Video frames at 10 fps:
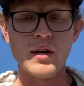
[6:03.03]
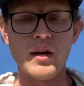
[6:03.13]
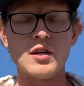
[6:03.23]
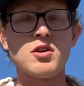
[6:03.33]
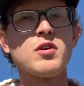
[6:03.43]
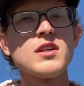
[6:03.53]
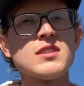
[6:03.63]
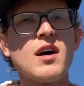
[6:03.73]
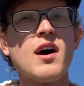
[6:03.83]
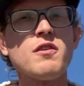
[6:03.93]
And
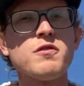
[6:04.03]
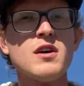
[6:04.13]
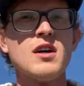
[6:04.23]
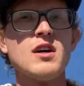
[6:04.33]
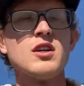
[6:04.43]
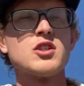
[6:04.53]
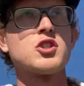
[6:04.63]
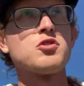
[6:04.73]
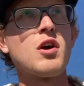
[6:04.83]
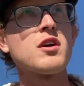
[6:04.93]
Kristoff
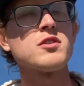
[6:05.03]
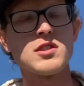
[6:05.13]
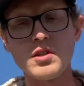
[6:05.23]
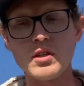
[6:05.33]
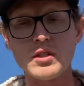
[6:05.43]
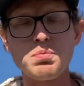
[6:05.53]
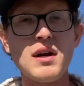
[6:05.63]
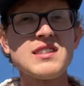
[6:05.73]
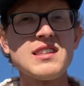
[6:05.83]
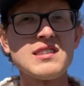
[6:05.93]
struggles to
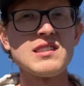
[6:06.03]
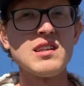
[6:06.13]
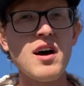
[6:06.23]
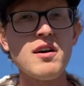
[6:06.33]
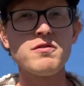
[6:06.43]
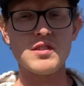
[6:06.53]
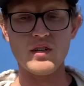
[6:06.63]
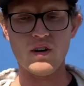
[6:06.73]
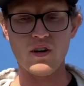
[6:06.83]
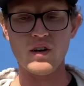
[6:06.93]
express his love to
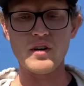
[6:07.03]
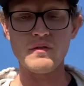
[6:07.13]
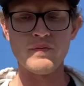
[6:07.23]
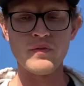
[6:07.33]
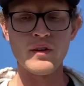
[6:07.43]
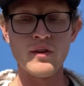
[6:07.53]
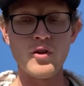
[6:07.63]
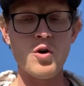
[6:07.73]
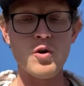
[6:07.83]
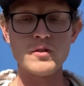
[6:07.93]
her
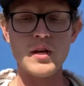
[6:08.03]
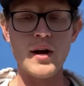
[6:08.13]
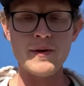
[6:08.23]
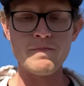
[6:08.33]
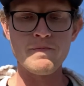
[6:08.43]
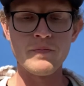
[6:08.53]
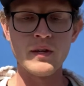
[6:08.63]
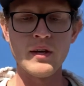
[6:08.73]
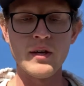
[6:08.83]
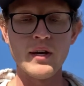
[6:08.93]
the whole time.
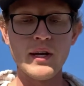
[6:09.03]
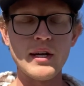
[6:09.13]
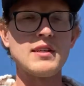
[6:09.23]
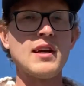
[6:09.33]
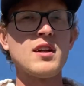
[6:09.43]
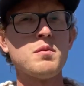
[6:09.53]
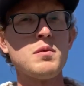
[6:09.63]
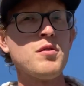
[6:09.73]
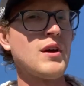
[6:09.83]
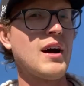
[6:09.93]
And at the end of the
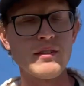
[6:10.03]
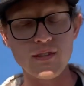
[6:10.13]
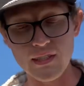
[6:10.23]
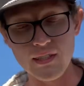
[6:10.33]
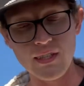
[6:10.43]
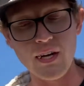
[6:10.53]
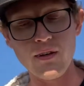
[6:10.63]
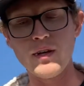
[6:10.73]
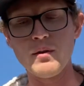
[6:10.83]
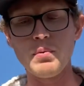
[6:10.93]
movie, I haven't seen the
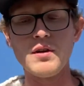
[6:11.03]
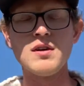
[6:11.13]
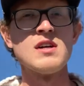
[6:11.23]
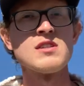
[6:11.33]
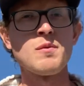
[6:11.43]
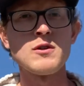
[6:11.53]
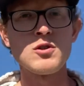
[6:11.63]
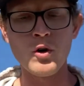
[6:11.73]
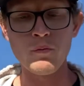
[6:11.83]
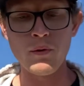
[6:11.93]
ending, but someone
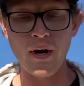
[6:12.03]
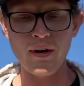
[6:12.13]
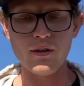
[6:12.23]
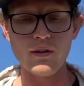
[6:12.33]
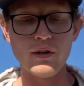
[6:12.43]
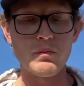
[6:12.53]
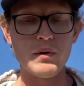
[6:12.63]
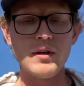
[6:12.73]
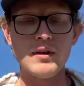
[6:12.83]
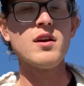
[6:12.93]
told me about it a little
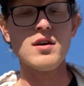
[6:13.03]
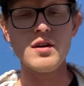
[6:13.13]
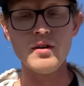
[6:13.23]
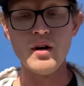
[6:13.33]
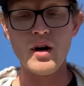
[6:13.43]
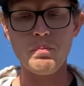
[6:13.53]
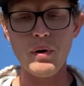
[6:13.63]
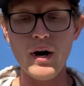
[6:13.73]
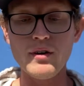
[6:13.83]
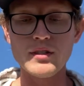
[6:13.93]
bit. Anna
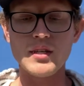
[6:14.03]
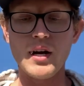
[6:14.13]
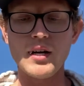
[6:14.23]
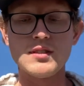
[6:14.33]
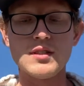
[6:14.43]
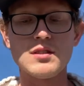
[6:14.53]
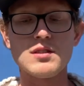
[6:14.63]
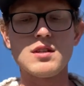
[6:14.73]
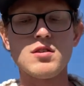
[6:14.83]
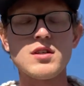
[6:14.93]
apologizes
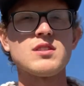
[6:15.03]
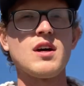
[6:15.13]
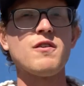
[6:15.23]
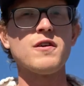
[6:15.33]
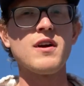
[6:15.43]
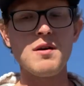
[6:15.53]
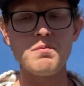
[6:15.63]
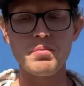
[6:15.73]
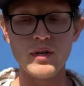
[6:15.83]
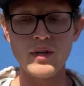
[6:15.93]
to Kristoff for
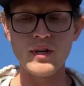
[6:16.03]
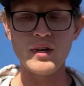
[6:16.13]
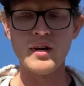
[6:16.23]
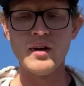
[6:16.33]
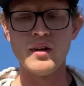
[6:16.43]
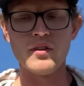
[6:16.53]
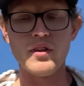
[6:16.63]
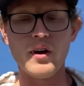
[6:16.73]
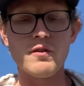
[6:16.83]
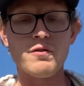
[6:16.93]
not being
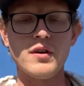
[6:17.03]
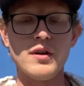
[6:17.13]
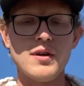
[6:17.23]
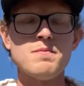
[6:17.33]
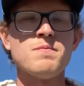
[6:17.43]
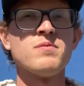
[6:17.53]
there for him.